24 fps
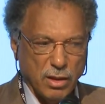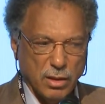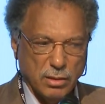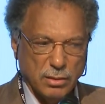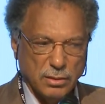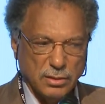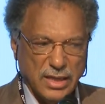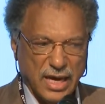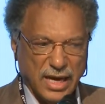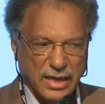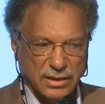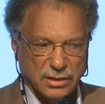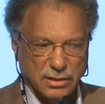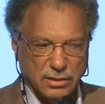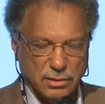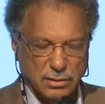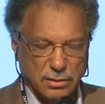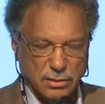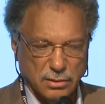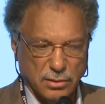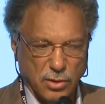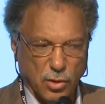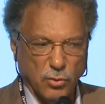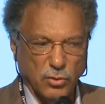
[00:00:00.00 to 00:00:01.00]
that
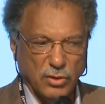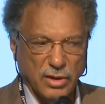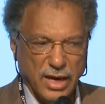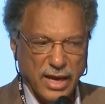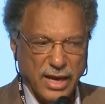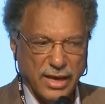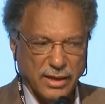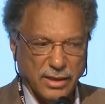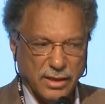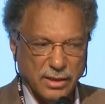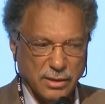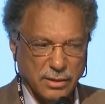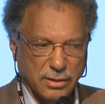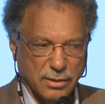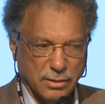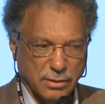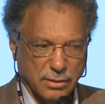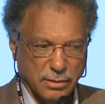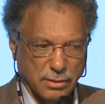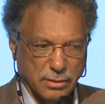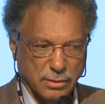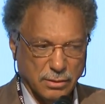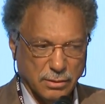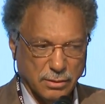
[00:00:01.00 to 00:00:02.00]
don't like
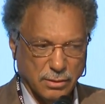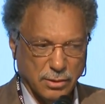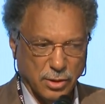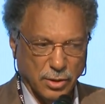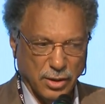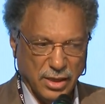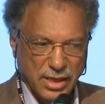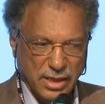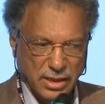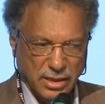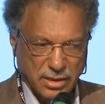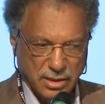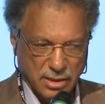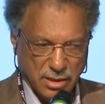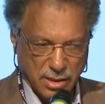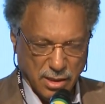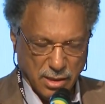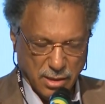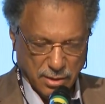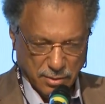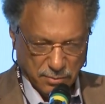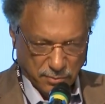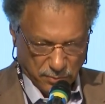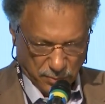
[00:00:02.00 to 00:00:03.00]
the heat
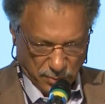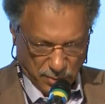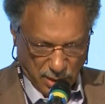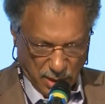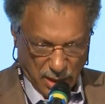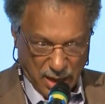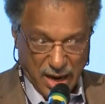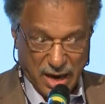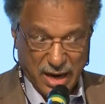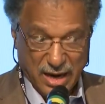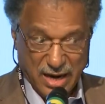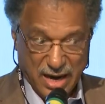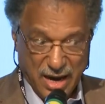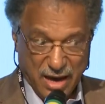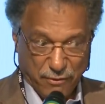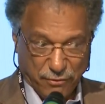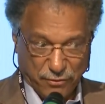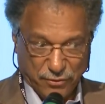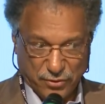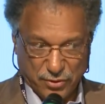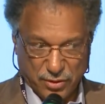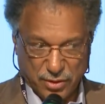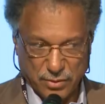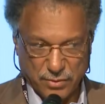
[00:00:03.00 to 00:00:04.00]
are
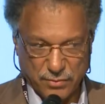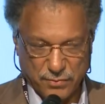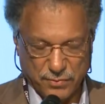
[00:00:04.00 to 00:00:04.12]
left